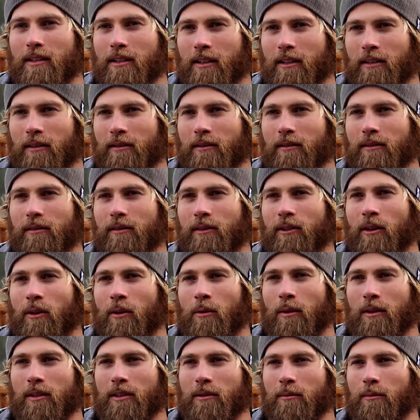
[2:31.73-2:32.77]
They don't know
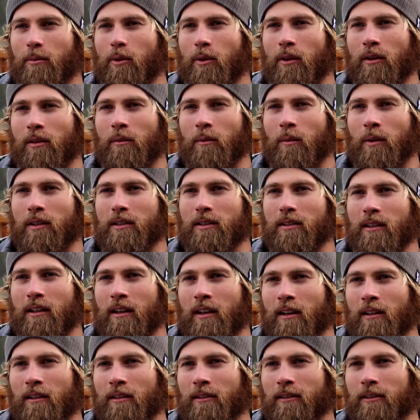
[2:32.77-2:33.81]
what's important, what's
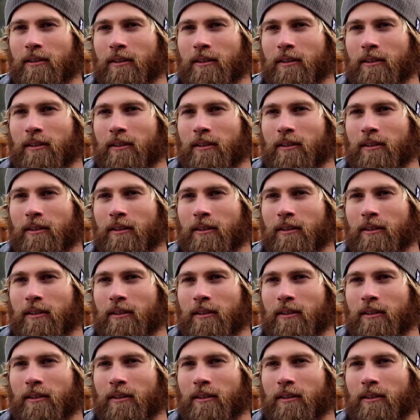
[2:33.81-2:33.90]
not,